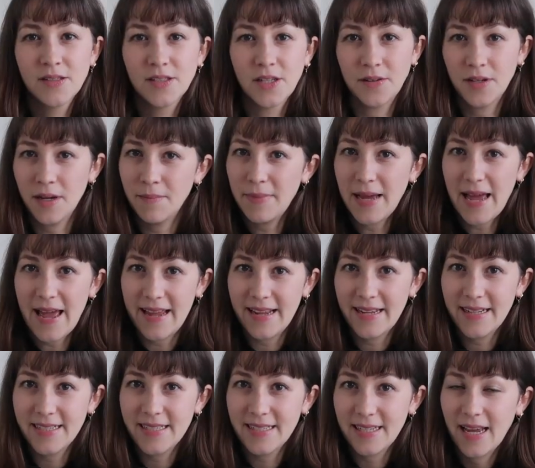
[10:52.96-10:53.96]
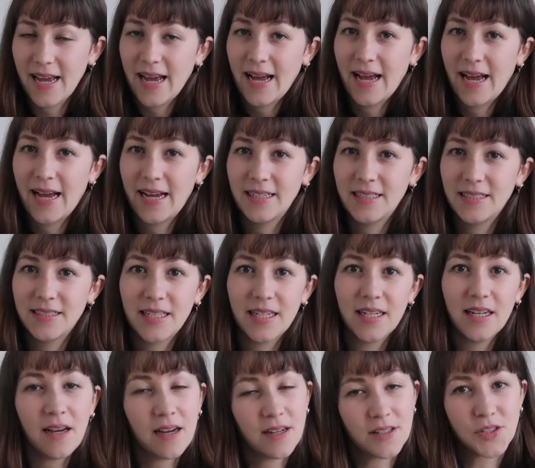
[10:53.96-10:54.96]
So number 8, and the
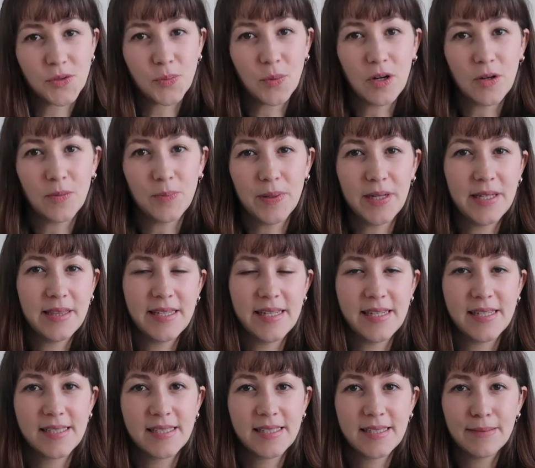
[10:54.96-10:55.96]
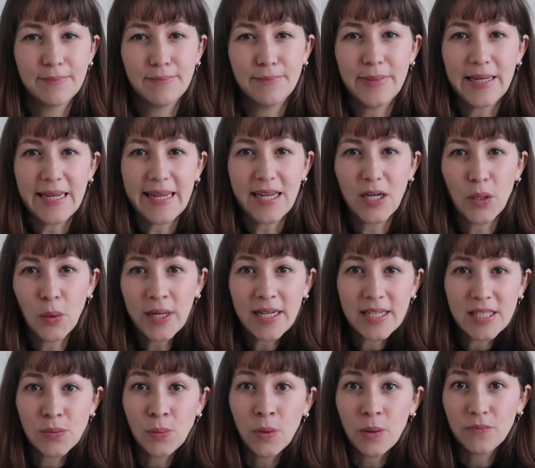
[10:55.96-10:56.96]
last swap in this mini
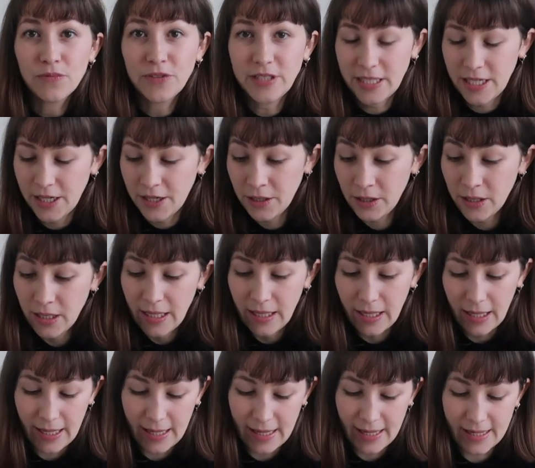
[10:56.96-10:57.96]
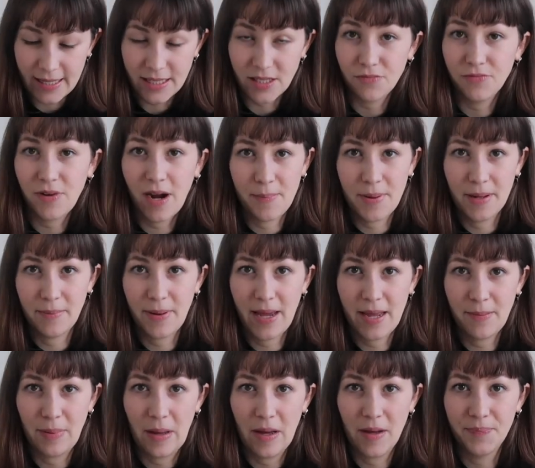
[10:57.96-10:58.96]
quick swap video, is wrapping
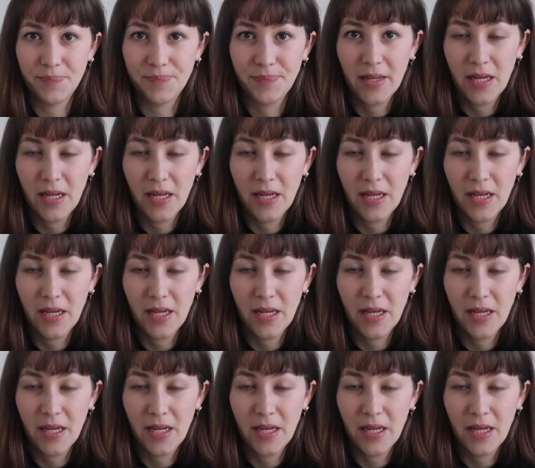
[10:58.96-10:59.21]
paper.